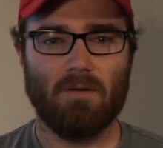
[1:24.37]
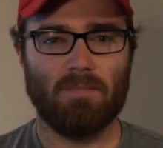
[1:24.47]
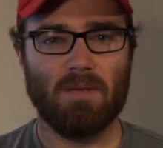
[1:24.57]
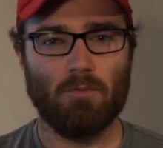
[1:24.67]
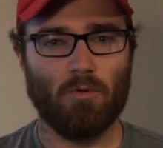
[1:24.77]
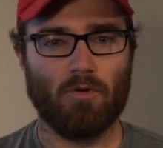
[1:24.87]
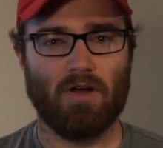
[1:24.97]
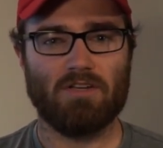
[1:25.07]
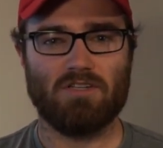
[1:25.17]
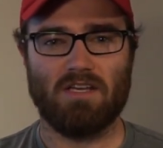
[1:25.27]
People were
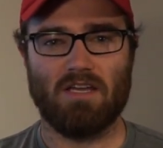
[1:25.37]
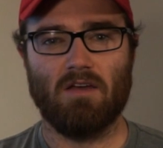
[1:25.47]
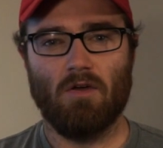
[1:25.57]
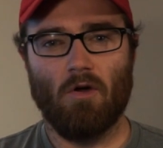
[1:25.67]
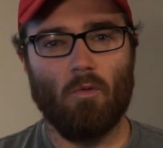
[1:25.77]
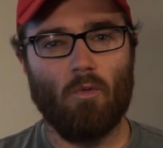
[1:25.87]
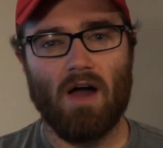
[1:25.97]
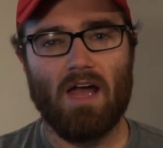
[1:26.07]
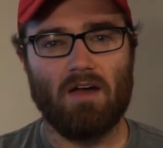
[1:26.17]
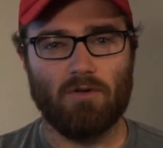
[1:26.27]
questioning
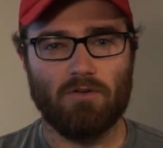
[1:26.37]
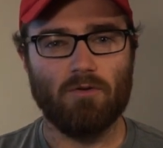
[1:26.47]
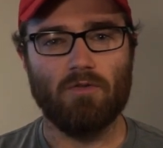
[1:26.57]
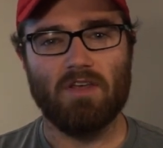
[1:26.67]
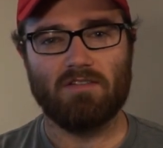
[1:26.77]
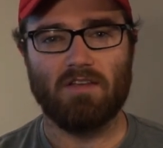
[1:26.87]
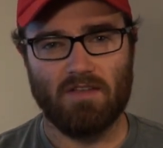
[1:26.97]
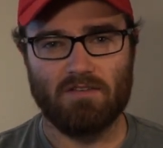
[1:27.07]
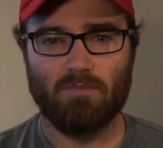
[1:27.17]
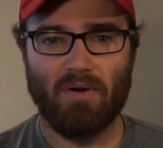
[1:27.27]
why I would do this to
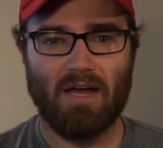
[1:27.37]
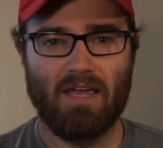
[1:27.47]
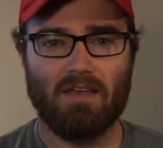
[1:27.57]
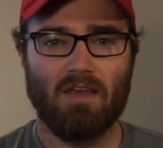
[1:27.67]
this bike.